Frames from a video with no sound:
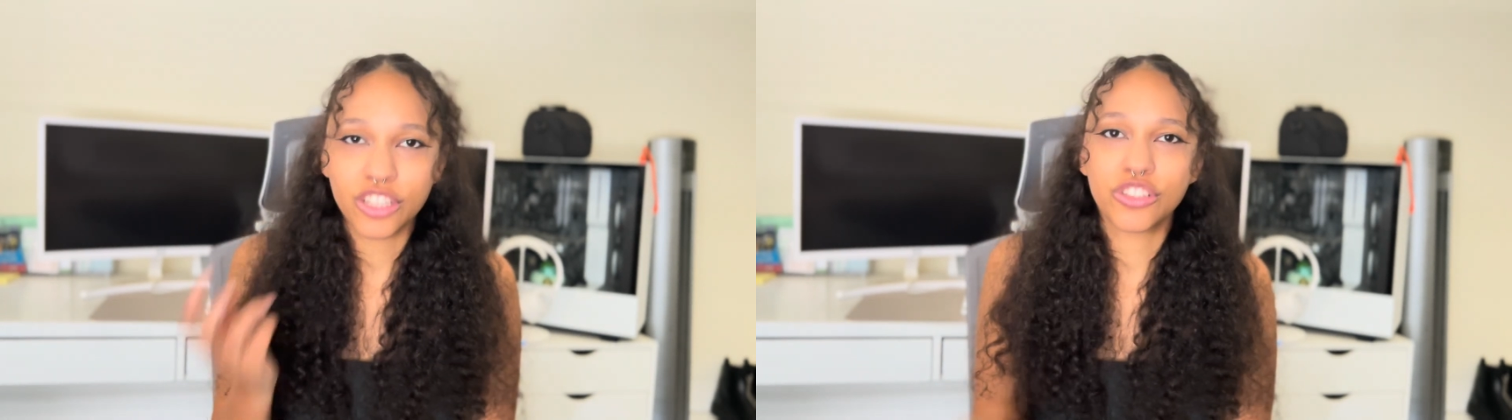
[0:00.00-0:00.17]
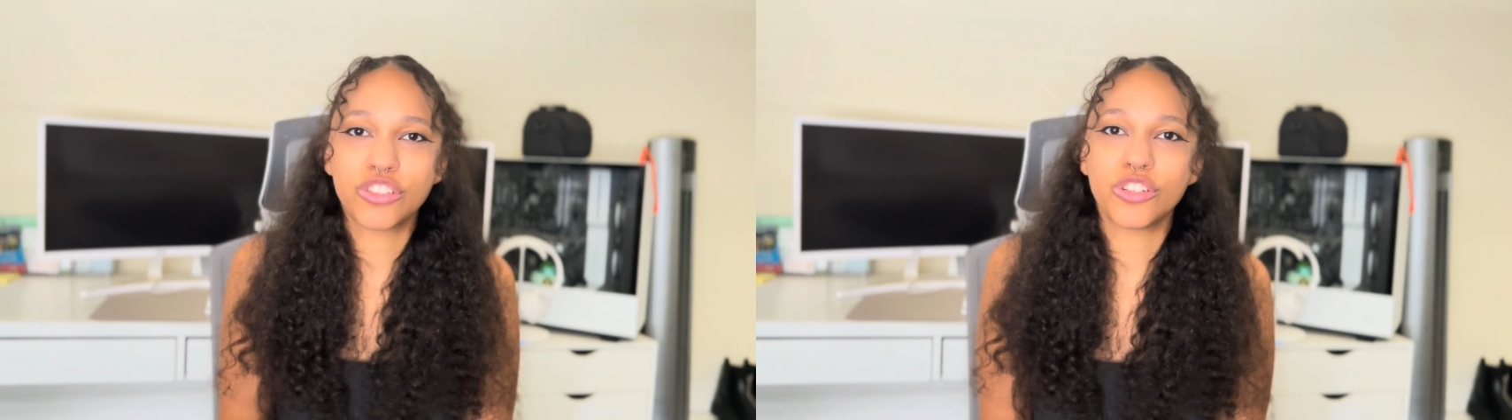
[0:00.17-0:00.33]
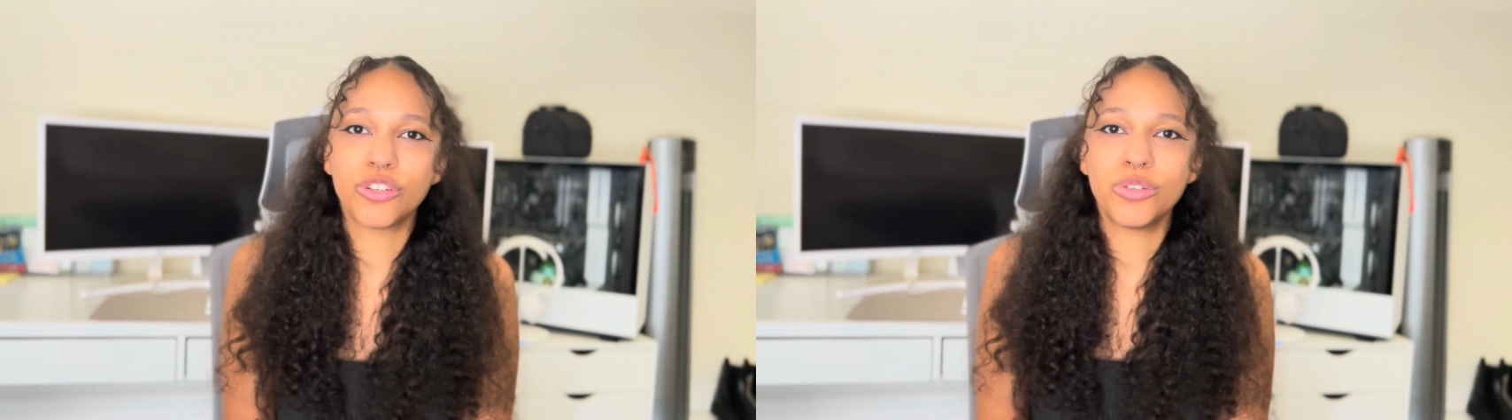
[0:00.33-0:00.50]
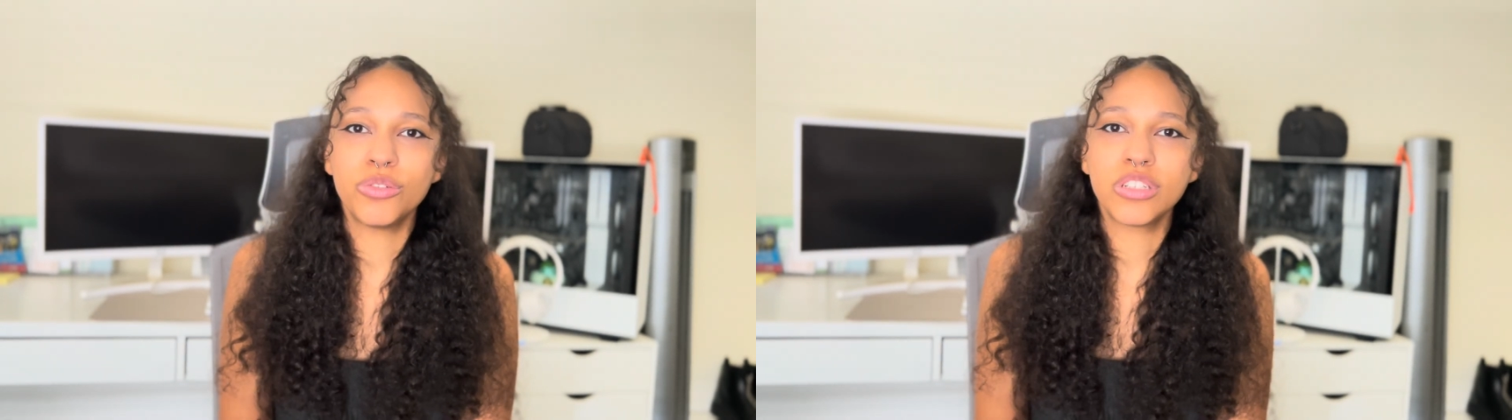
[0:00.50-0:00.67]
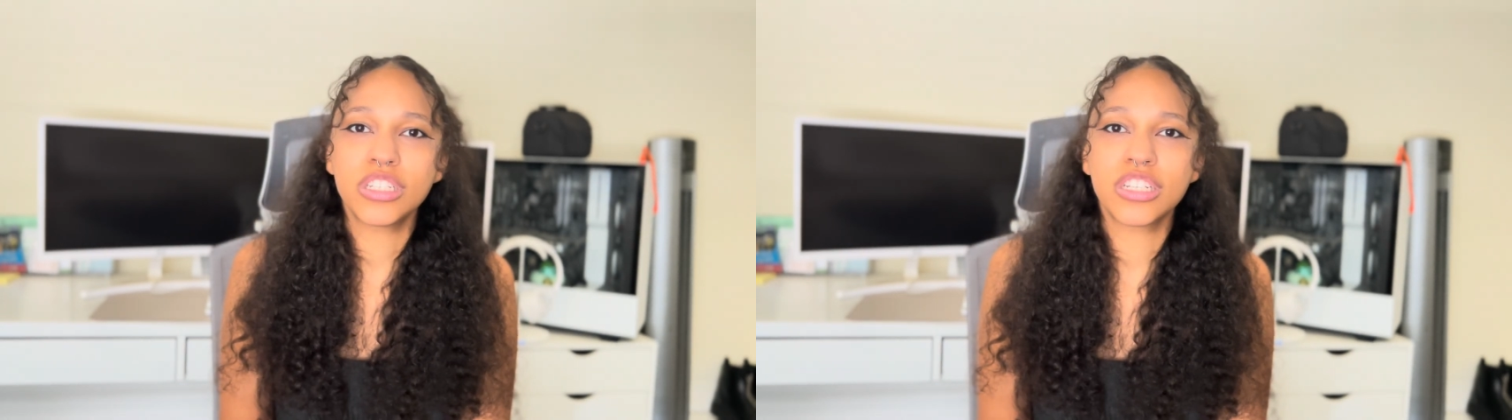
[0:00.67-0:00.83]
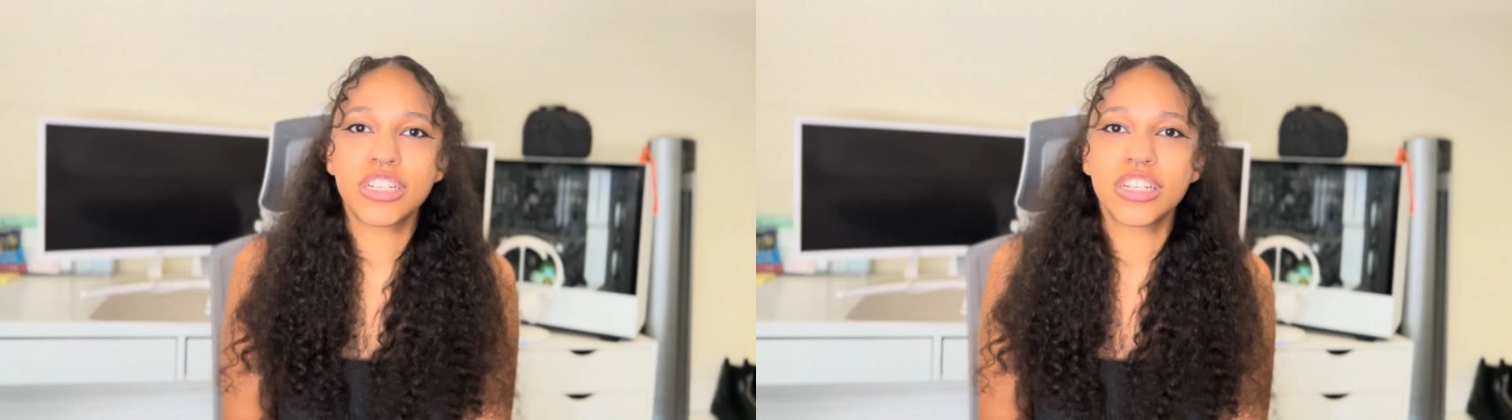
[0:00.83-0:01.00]

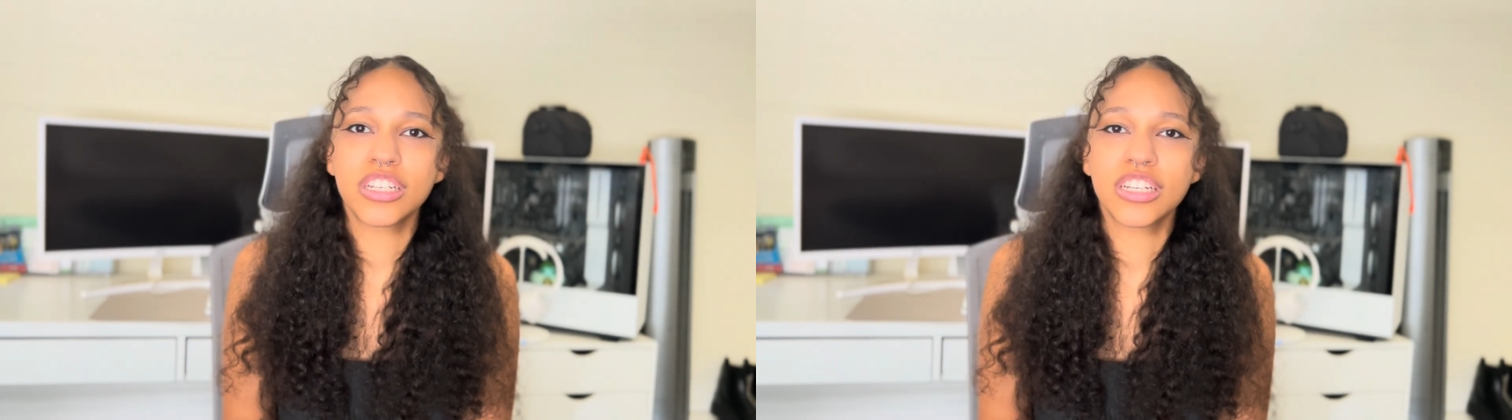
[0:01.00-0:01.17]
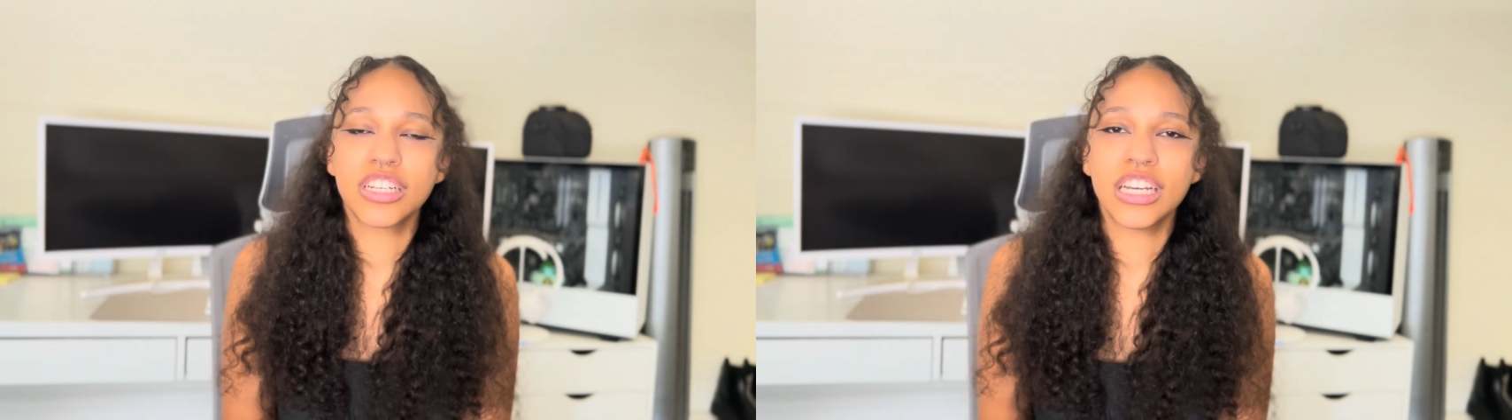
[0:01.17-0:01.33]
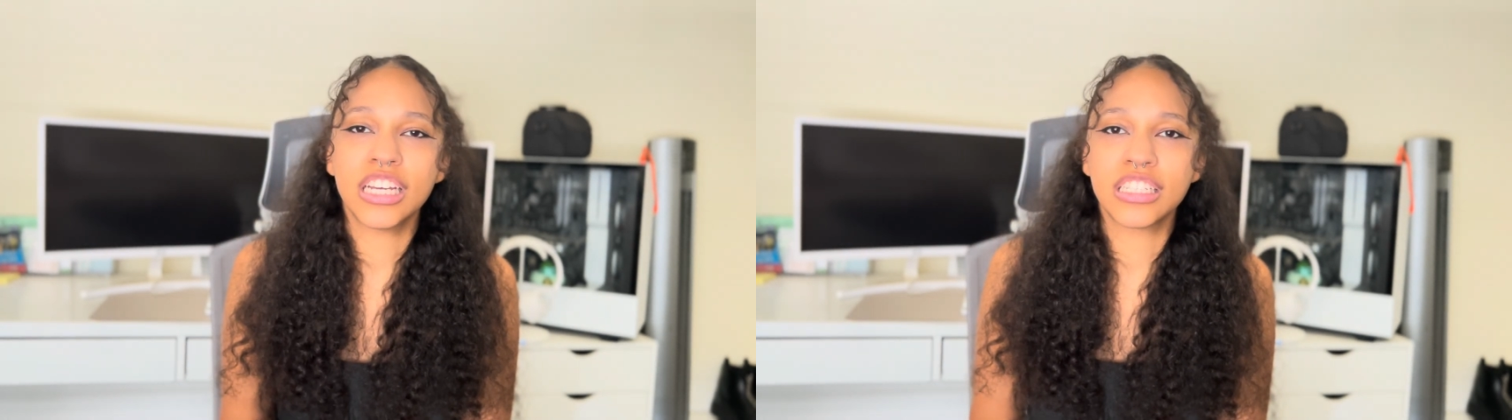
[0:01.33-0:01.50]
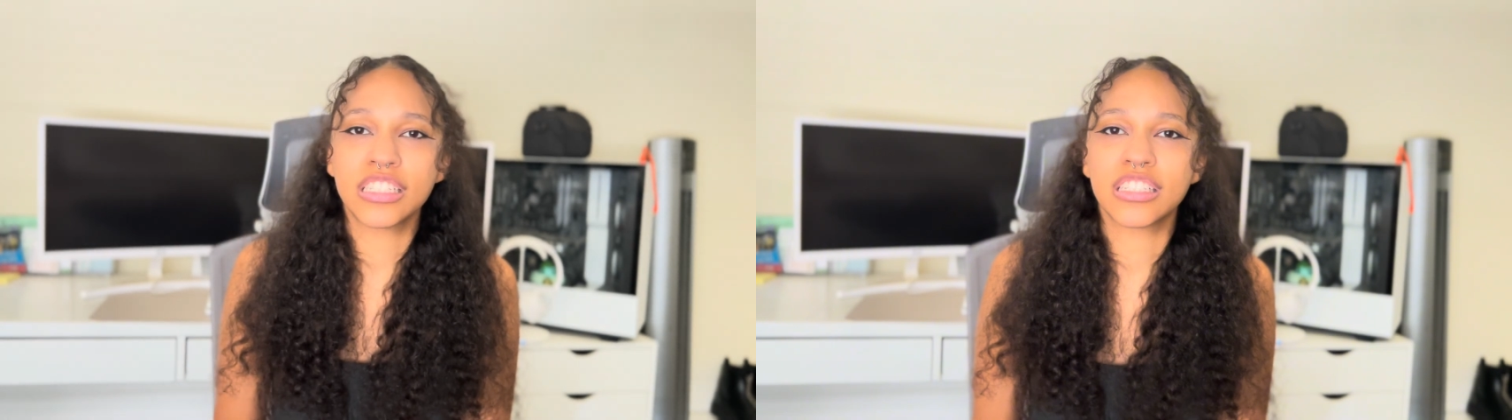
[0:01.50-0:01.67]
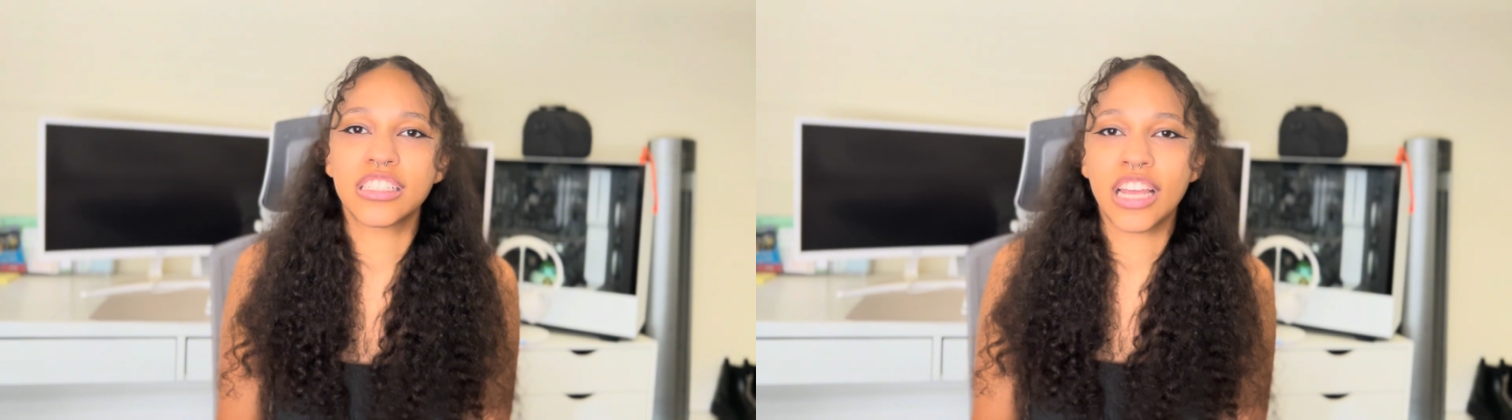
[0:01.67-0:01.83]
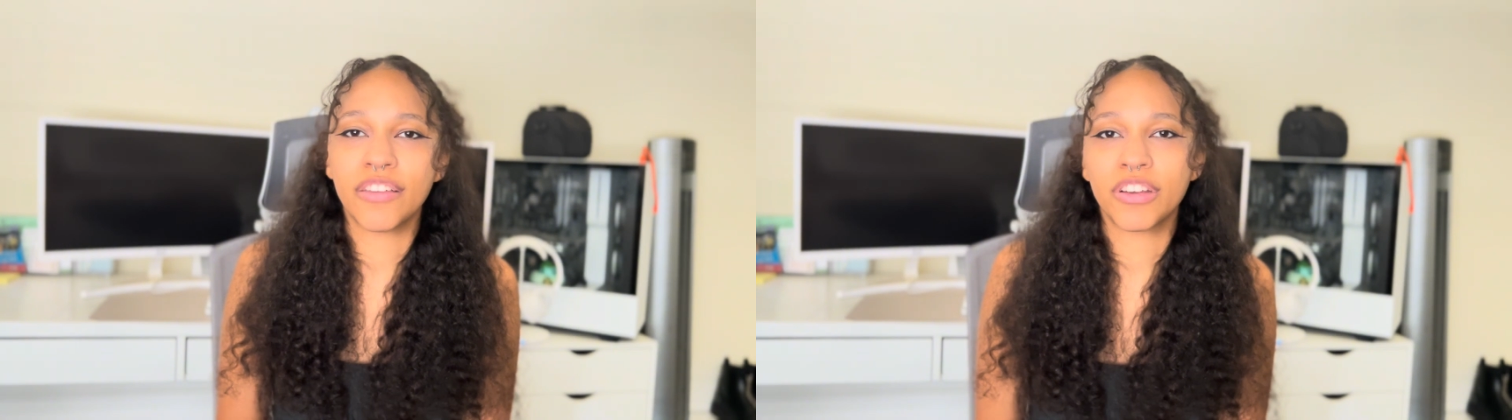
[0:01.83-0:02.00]
suit is the
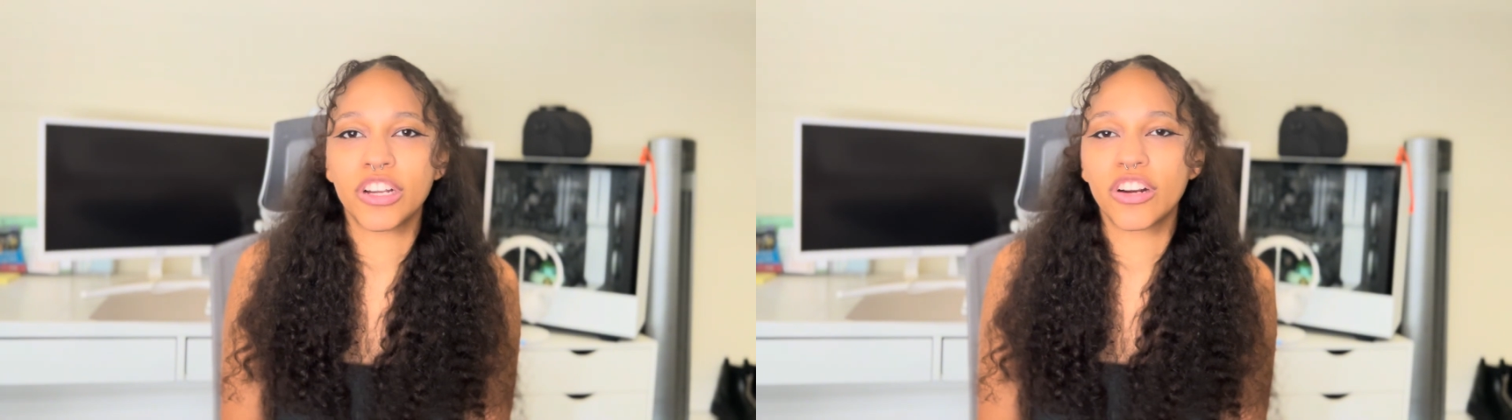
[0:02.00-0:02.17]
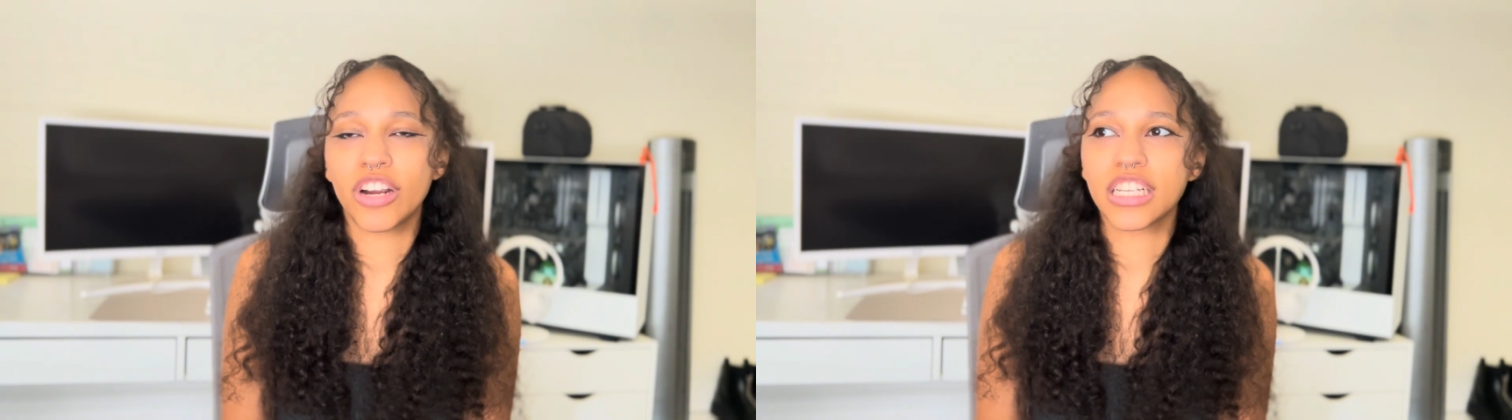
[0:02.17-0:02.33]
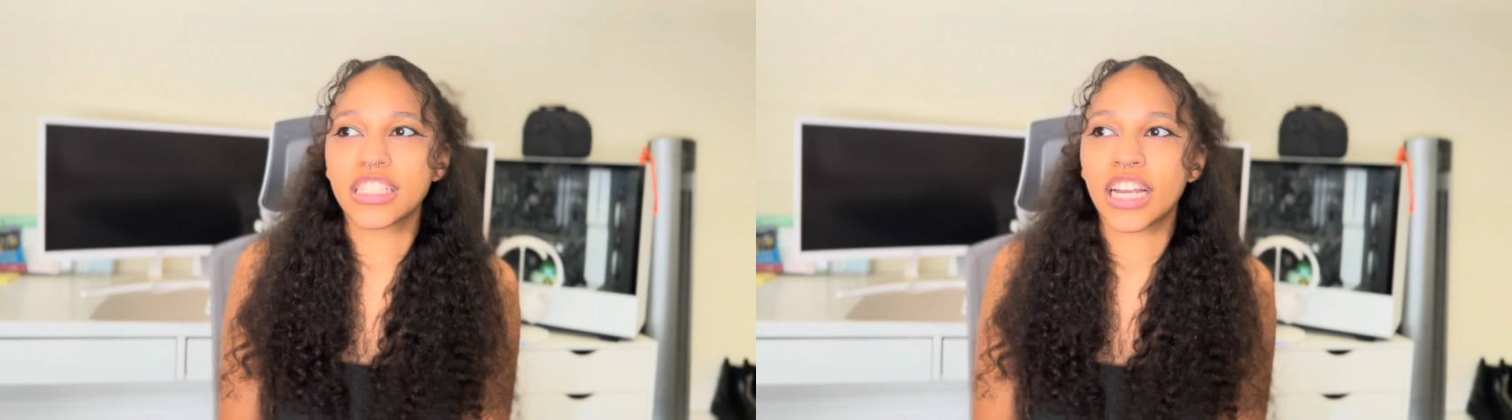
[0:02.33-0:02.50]
saving grace.